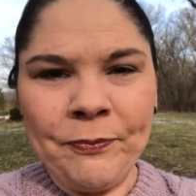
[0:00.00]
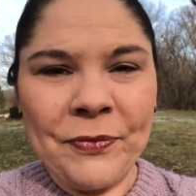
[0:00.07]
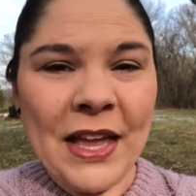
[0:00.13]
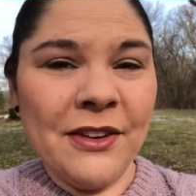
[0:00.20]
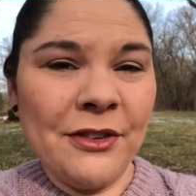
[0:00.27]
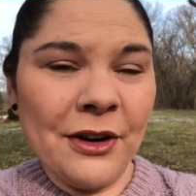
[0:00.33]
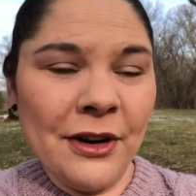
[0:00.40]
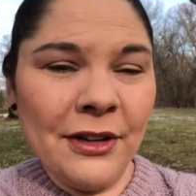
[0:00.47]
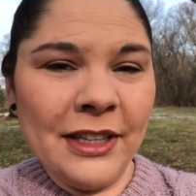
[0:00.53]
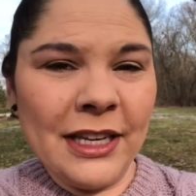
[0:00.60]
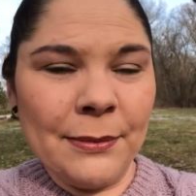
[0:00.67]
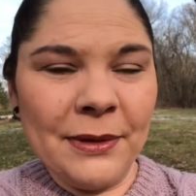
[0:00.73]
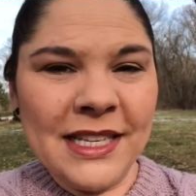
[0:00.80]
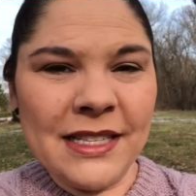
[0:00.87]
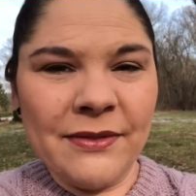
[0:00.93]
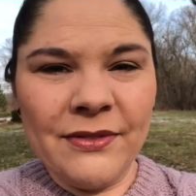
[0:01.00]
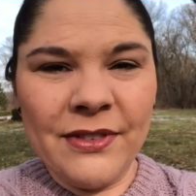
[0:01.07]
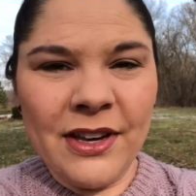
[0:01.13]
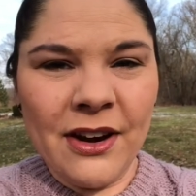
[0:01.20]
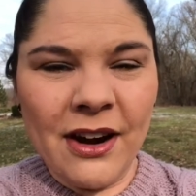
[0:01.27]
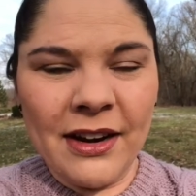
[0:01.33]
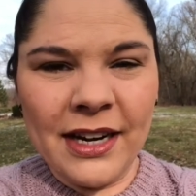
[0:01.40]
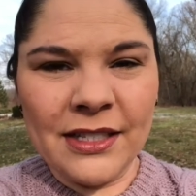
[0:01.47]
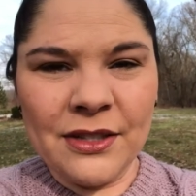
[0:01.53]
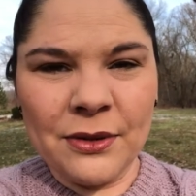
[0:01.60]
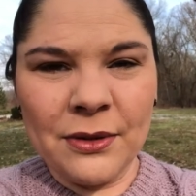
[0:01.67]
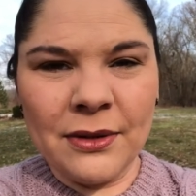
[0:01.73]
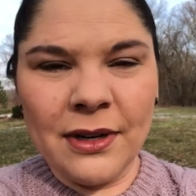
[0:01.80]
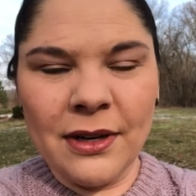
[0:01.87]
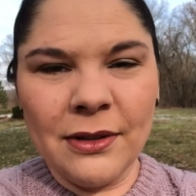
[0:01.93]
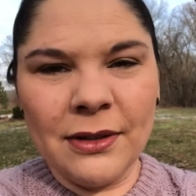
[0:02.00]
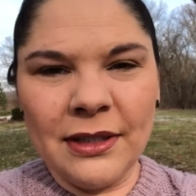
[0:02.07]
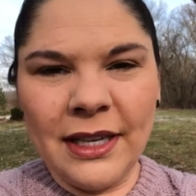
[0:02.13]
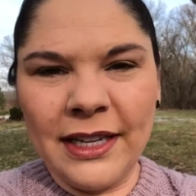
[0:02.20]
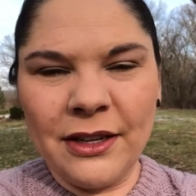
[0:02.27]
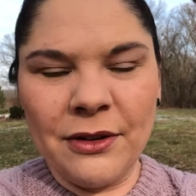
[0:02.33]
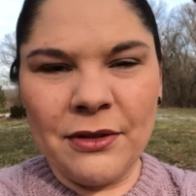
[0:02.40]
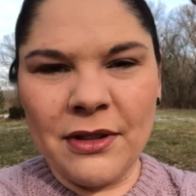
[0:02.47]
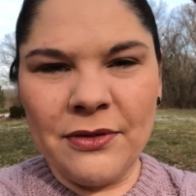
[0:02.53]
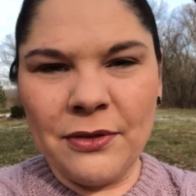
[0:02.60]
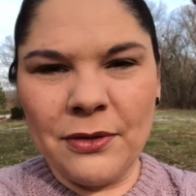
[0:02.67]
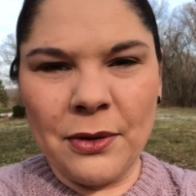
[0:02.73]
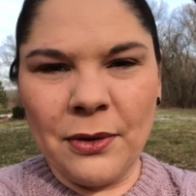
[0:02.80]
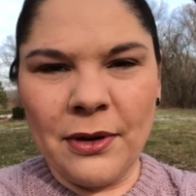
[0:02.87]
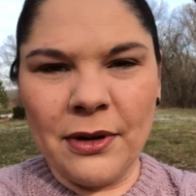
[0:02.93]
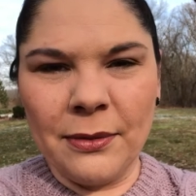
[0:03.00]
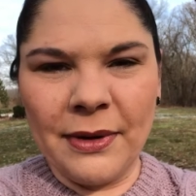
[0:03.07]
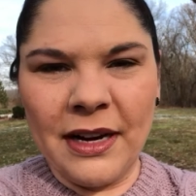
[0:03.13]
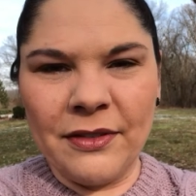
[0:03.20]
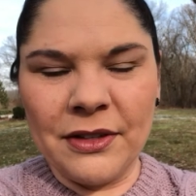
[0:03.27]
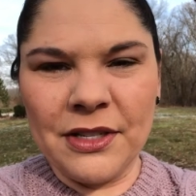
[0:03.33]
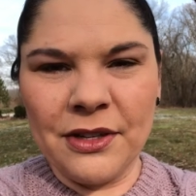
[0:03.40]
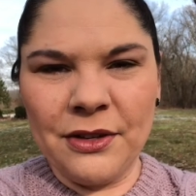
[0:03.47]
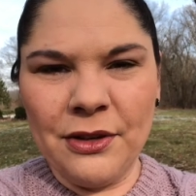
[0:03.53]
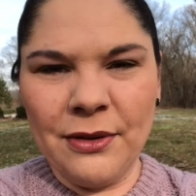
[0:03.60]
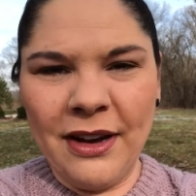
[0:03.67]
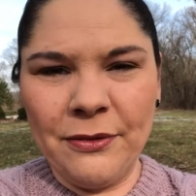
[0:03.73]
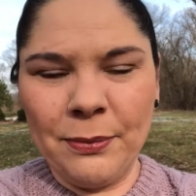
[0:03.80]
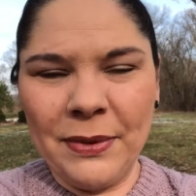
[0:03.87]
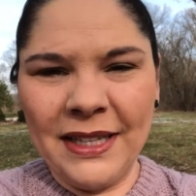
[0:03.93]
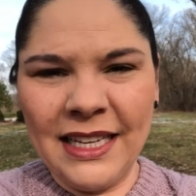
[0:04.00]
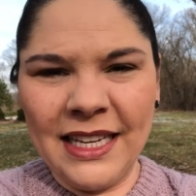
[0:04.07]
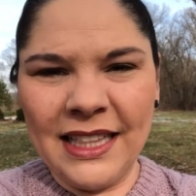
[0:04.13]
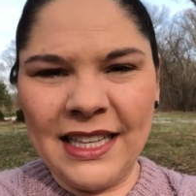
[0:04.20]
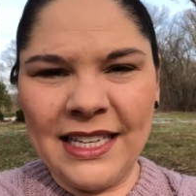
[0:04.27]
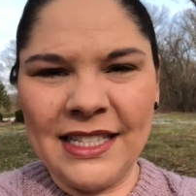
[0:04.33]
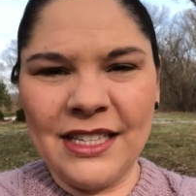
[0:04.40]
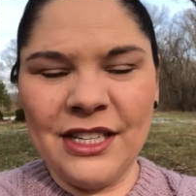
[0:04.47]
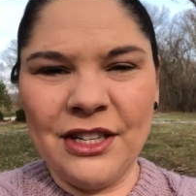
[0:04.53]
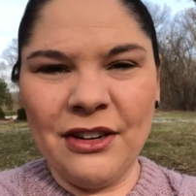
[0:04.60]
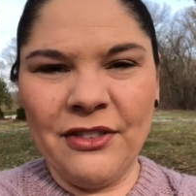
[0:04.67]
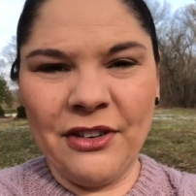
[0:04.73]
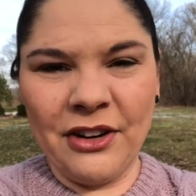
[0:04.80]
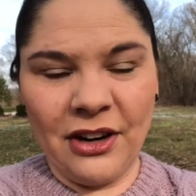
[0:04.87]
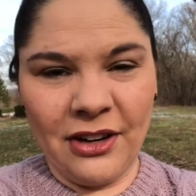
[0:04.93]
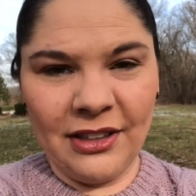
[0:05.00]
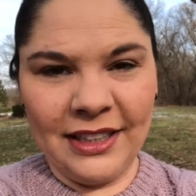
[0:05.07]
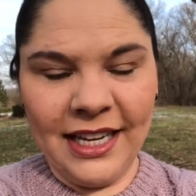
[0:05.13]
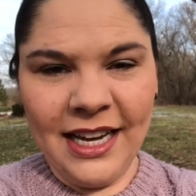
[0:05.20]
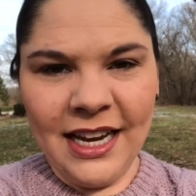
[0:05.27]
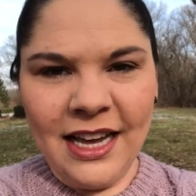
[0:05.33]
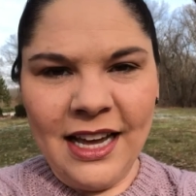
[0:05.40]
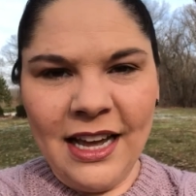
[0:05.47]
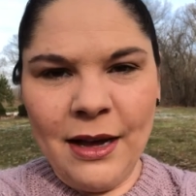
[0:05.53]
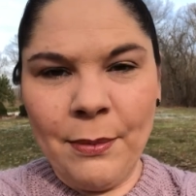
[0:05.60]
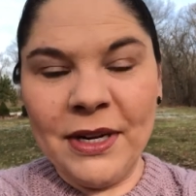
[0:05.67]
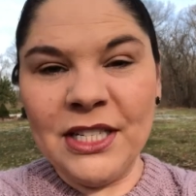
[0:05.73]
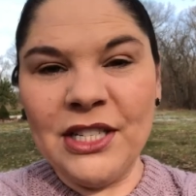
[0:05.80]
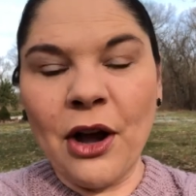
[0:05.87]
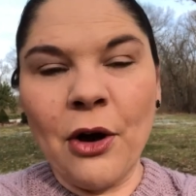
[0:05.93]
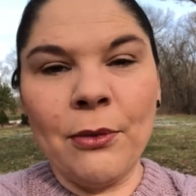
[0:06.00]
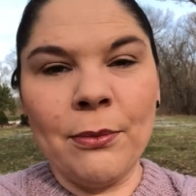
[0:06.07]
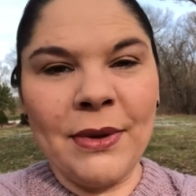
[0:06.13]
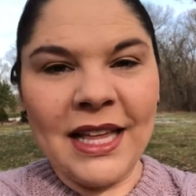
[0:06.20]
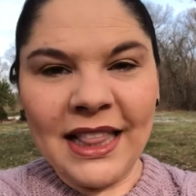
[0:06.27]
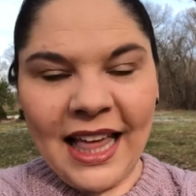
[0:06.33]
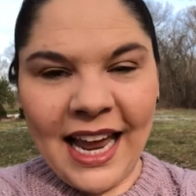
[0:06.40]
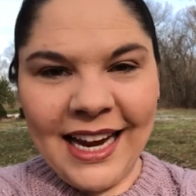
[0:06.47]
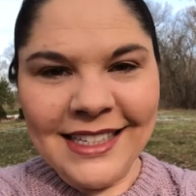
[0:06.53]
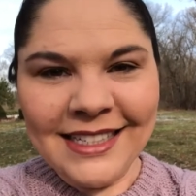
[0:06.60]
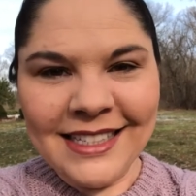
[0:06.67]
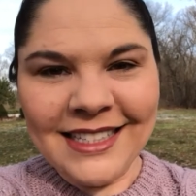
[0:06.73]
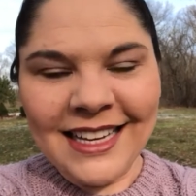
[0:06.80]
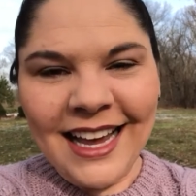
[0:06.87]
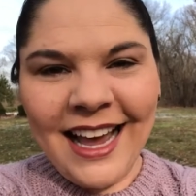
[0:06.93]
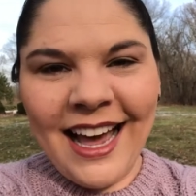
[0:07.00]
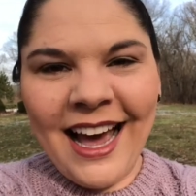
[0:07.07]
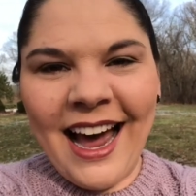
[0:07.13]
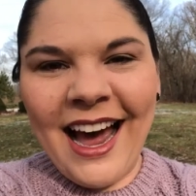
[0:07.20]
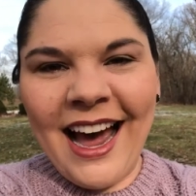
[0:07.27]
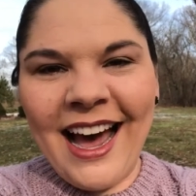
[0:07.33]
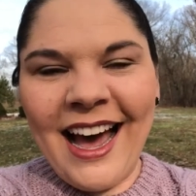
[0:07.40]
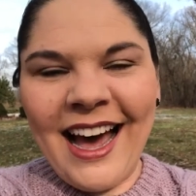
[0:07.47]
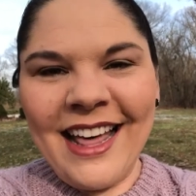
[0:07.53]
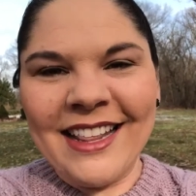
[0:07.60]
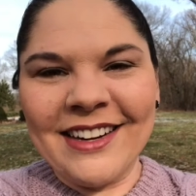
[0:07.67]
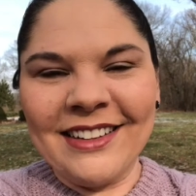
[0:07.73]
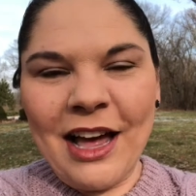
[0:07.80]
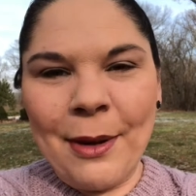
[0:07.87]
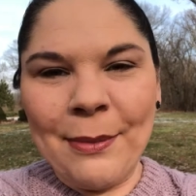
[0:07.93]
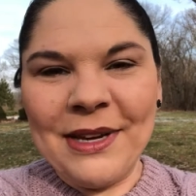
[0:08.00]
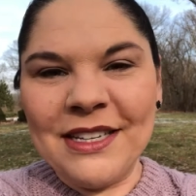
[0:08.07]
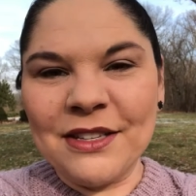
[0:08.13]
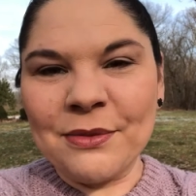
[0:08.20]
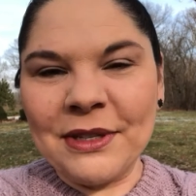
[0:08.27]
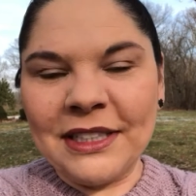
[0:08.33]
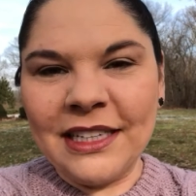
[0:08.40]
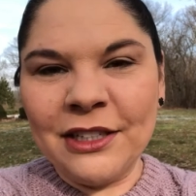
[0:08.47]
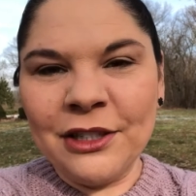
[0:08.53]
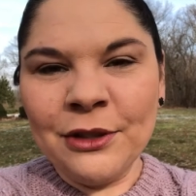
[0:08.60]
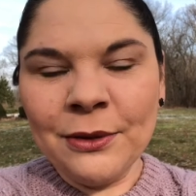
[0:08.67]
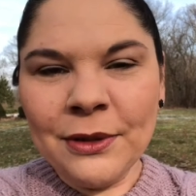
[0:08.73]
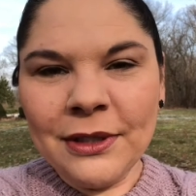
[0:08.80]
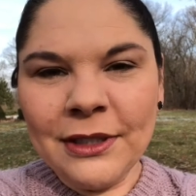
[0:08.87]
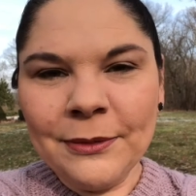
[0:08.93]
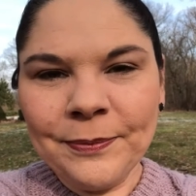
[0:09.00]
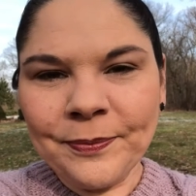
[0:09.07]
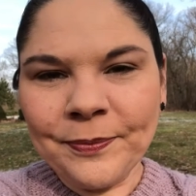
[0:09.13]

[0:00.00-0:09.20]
And if you're early, you could play some VR next door or like go to the food court or whatever. So you have plenty of things to do if you're early, but don't be late. Their lobby is really cool.